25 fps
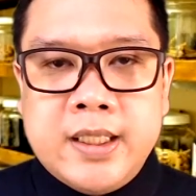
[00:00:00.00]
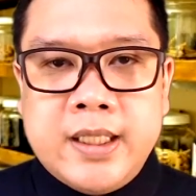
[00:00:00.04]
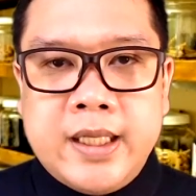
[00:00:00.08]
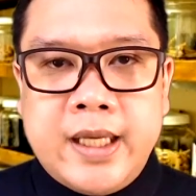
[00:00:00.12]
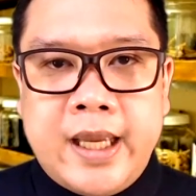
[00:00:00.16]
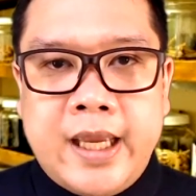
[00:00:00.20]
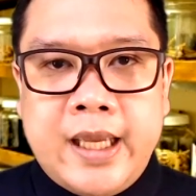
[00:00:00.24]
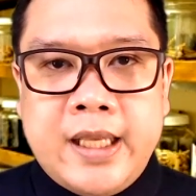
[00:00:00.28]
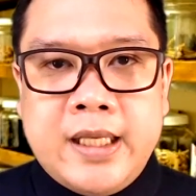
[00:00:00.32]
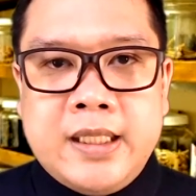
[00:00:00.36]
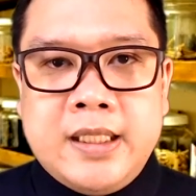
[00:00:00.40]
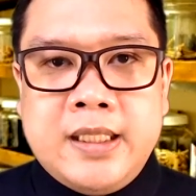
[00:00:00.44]

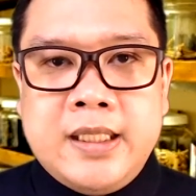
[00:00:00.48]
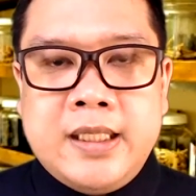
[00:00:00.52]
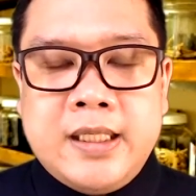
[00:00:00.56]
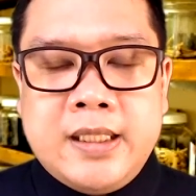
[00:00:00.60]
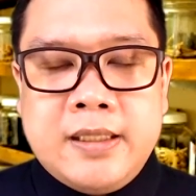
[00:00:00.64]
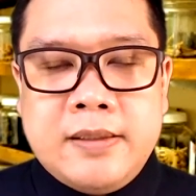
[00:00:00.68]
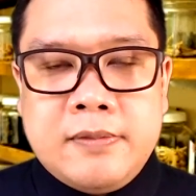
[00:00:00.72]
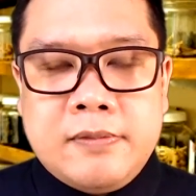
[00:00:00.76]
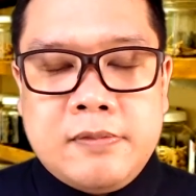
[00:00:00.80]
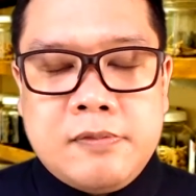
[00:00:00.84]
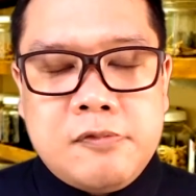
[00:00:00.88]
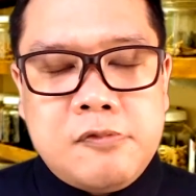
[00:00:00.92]
and
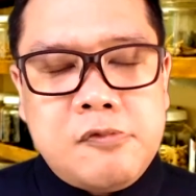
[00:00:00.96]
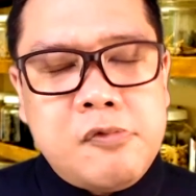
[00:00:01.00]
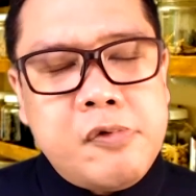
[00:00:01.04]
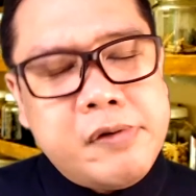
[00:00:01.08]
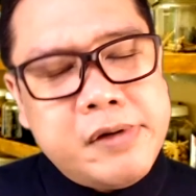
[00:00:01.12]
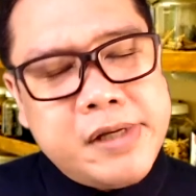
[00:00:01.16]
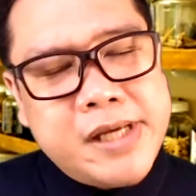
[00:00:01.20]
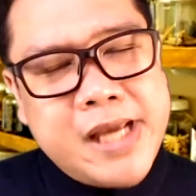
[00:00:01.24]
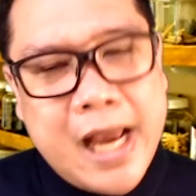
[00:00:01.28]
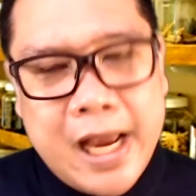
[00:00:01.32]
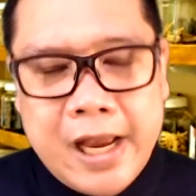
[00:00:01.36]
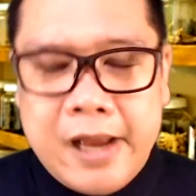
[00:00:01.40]

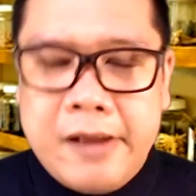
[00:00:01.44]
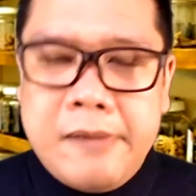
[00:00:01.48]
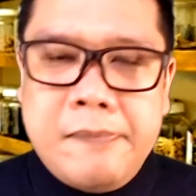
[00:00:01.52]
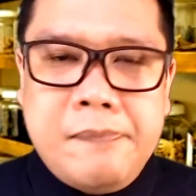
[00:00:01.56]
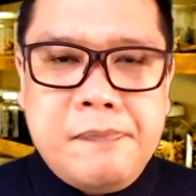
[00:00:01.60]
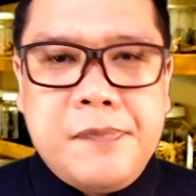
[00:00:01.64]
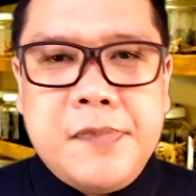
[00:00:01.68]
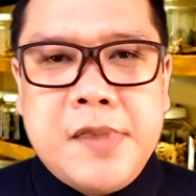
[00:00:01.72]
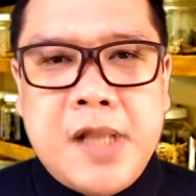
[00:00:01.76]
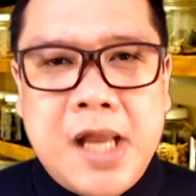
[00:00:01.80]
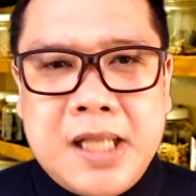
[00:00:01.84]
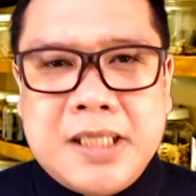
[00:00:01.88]

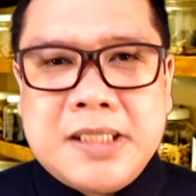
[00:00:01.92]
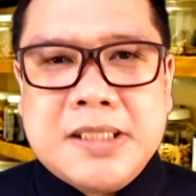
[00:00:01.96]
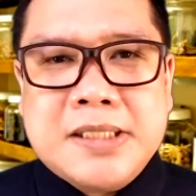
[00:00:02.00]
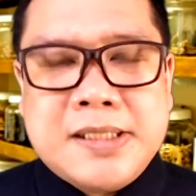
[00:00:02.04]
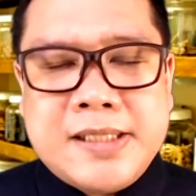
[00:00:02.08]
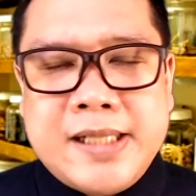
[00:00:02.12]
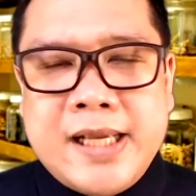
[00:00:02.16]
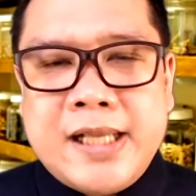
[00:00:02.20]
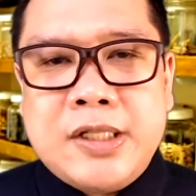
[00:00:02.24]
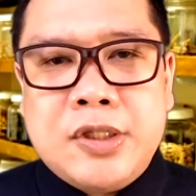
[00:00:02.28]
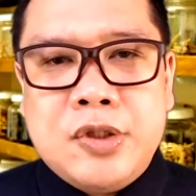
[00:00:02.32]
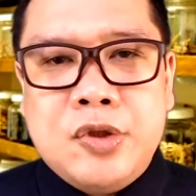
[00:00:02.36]
not
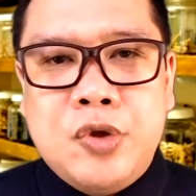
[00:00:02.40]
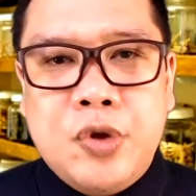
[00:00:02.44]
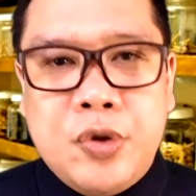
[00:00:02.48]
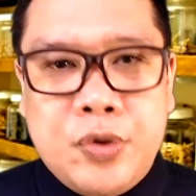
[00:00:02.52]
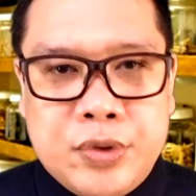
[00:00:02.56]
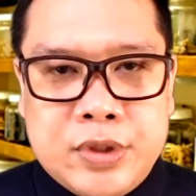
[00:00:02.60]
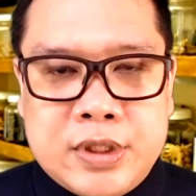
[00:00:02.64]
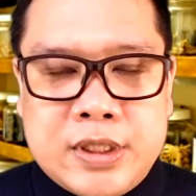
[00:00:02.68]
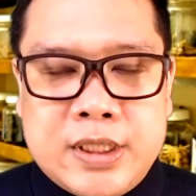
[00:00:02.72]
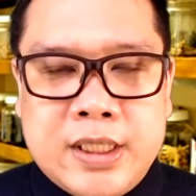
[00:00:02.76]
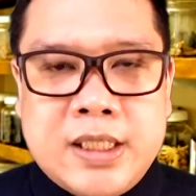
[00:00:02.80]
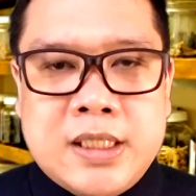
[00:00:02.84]
set
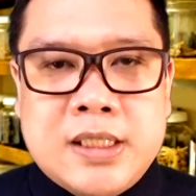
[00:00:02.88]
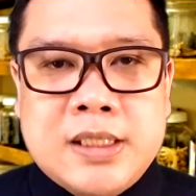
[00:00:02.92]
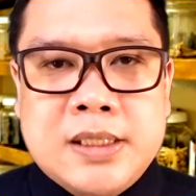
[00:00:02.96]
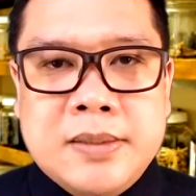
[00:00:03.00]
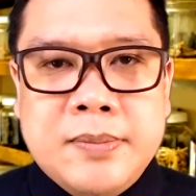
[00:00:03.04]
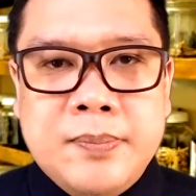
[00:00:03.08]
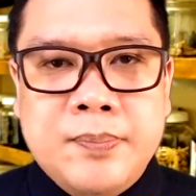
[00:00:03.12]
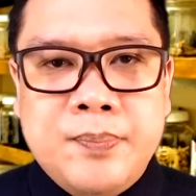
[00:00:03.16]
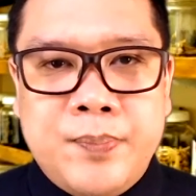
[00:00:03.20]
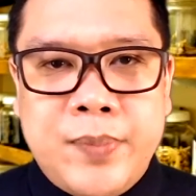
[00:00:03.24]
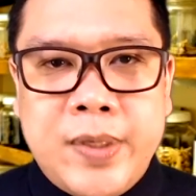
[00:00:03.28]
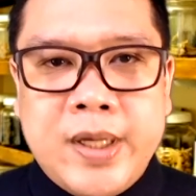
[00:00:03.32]
doses,
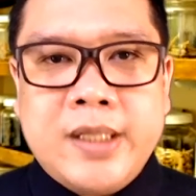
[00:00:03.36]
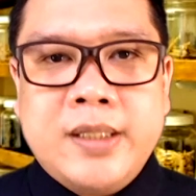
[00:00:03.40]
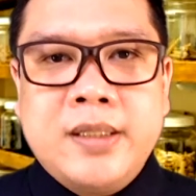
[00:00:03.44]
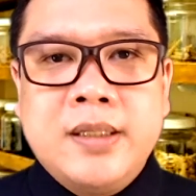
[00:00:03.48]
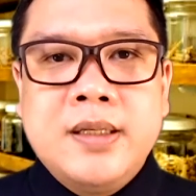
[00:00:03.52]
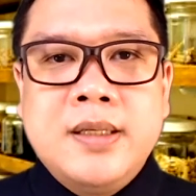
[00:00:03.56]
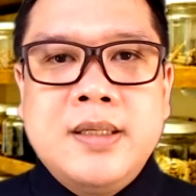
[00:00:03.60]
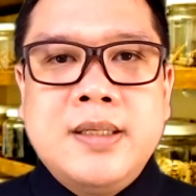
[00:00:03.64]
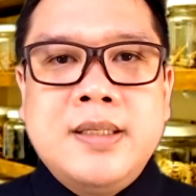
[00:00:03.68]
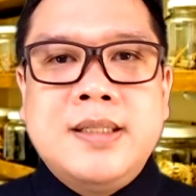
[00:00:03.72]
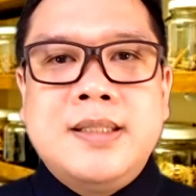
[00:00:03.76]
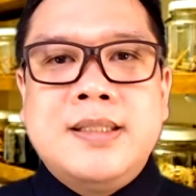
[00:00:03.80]
but
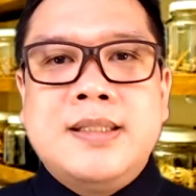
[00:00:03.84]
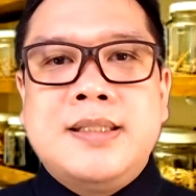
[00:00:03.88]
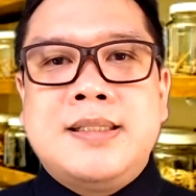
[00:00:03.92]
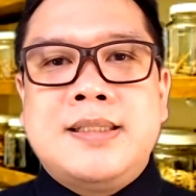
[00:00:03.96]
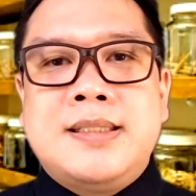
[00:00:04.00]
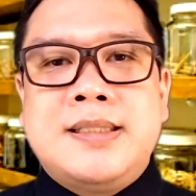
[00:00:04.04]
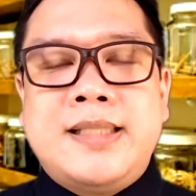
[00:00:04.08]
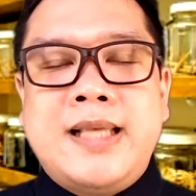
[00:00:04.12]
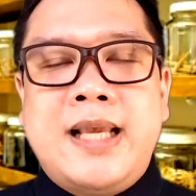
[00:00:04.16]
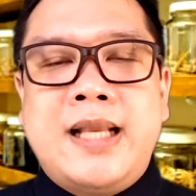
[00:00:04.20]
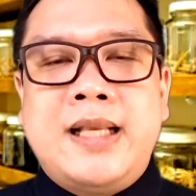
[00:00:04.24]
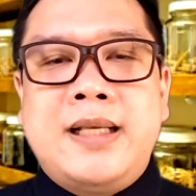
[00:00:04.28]

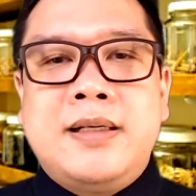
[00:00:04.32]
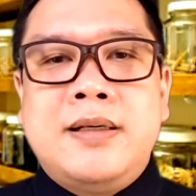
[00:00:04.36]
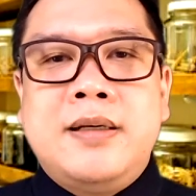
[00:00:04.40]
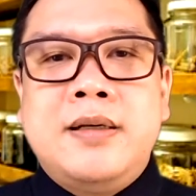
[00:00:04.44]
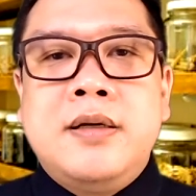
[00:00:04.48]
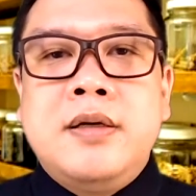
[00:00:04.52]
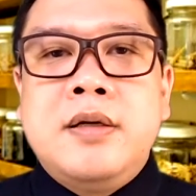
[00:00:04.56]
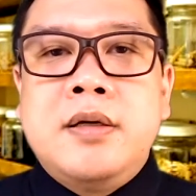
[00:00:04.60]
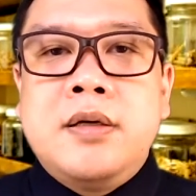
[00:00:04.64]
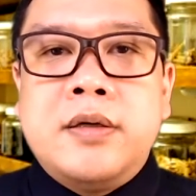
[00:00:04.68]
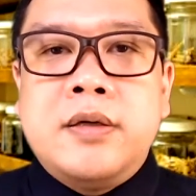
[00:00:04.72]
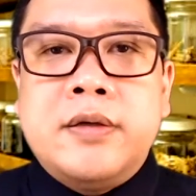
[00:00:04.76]
set
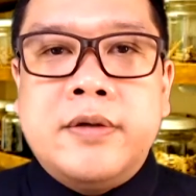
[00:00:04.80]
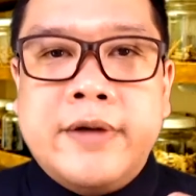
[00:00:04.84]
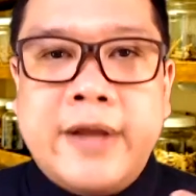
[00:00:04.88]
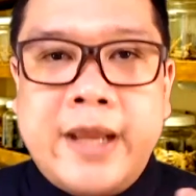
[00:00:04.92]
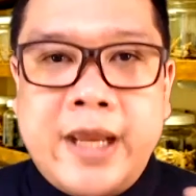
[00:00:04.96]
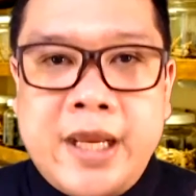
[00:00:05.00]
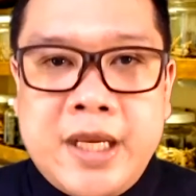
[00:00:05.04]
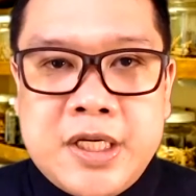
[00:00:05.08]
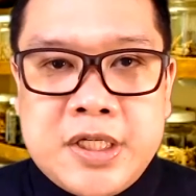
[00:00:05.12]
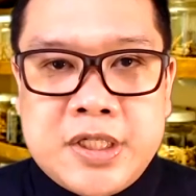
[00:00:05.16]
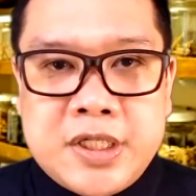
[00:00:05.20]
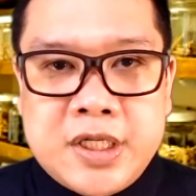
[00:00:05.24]

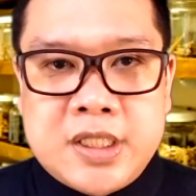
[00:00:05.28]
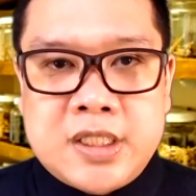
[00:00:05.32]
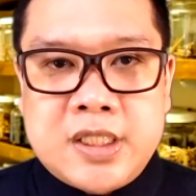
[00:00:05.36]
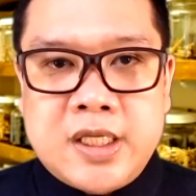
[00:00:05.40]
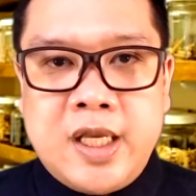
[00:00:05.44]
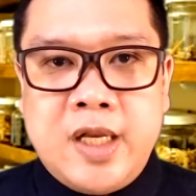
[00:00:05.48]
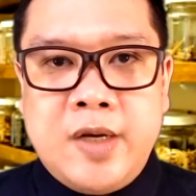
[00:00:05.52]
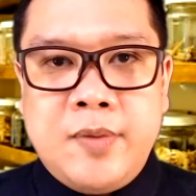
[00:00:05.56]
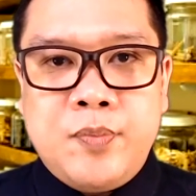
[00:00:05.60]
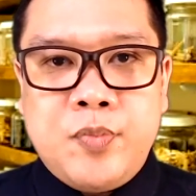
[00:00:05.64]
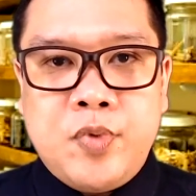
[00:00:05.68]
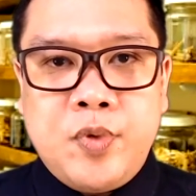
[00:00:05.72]
ranges
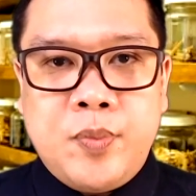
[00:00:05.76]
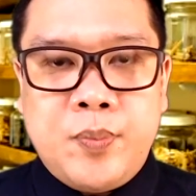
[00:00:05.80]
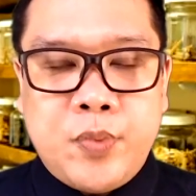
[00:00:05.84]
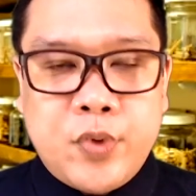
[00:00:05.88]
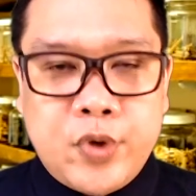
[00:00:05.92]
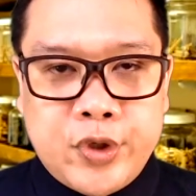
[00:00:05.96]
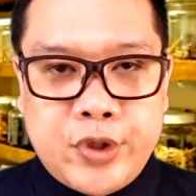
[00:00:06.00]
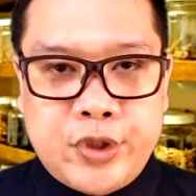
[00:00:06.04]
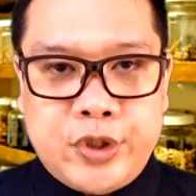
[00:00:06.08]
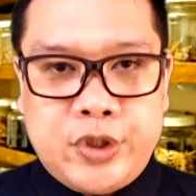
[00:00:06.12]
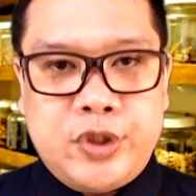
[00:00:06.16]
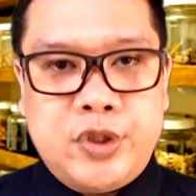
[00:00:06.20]
and
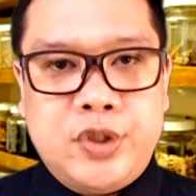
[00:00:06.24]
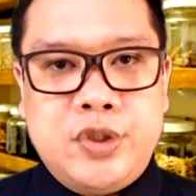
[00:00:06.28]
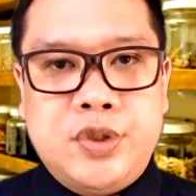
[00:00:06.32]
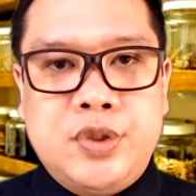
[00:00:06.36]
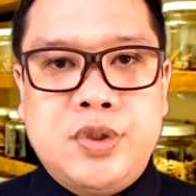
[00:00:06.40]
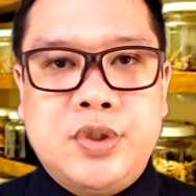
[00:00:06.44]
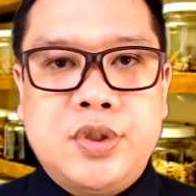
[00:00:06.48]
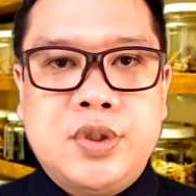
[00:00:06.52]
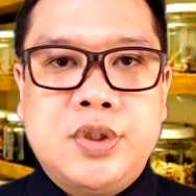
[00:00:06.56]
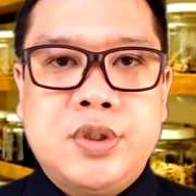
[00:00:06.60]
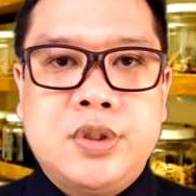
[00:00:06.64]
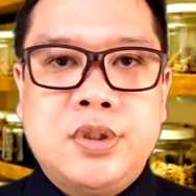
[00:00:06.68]

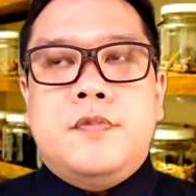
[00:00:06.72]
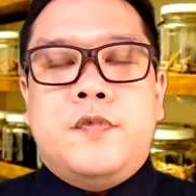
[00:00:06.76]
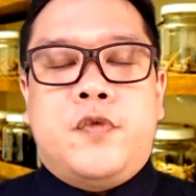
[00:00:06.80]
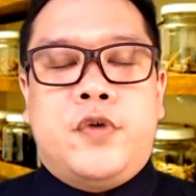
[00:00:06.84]
proportions.